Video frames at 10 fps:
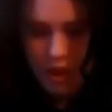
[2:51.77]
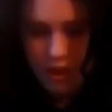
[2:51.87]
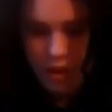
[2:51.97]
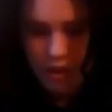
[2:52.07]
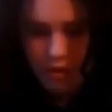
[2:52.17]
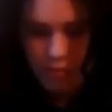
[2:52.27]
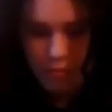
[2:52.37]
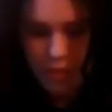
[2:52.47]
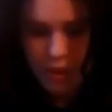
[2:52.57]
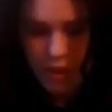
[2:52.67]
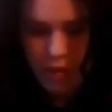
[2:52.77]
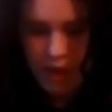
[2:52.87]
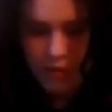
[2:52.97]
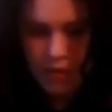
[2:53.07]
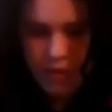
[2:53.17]
a lot, which is
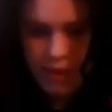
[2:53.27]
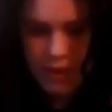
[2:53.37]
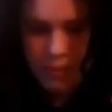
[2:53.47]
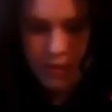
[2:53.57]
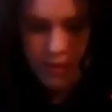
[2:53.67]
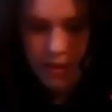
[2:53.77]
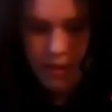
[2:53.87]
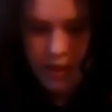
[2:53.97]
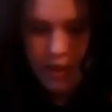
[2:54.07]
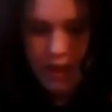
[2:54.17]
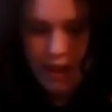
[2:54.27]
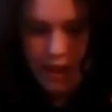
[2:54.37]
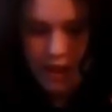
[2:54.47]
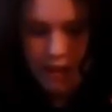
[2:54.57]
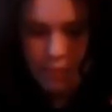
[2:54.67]
what I've done on this one,
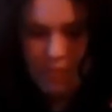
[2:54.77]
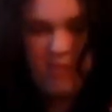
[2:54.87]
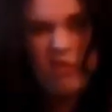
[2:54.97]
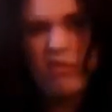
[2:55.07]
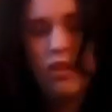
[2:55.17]
they're